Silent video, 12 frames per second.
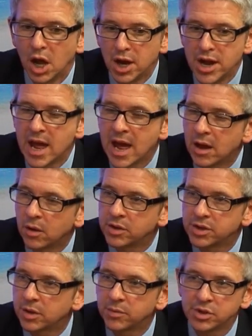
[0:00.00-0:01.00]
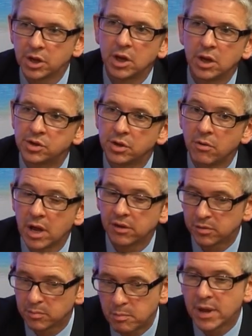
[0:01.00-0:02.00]
and now there's a huge array of
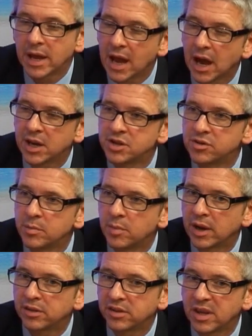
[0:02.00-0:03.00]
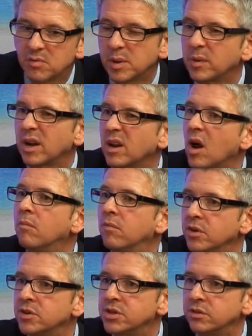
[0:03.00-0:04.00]
some big high street brands to give people that
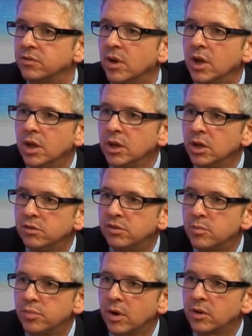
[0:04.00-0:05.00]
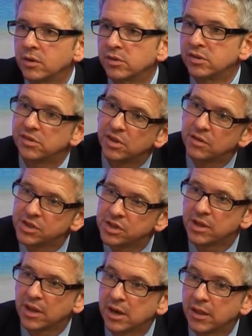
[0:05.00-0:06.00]
confidence of using products and
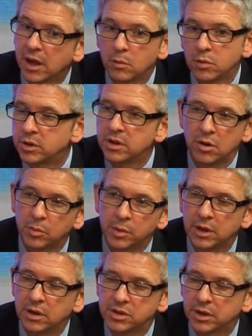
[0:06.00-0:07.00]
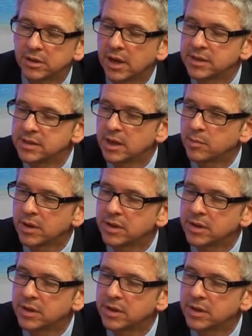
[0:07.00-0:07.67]
services that they would normally use on a day-to-day